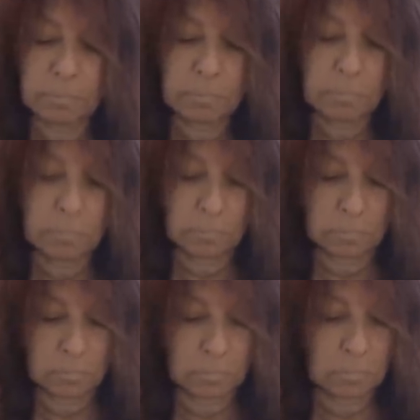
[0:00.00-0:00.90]

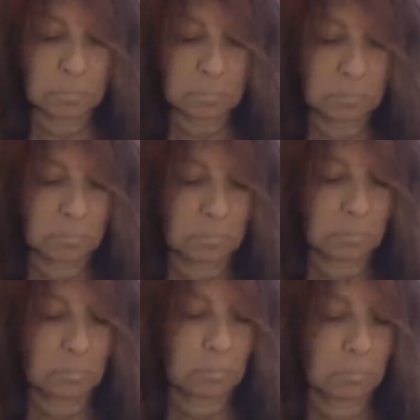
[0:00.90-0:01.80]

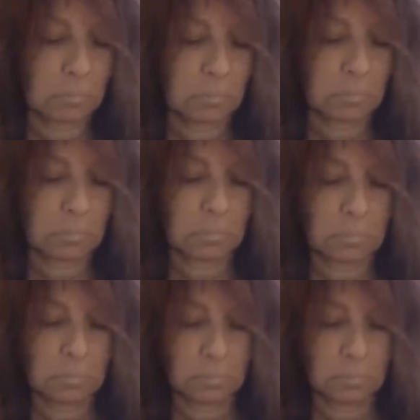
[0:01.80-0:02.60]
Nothing is said.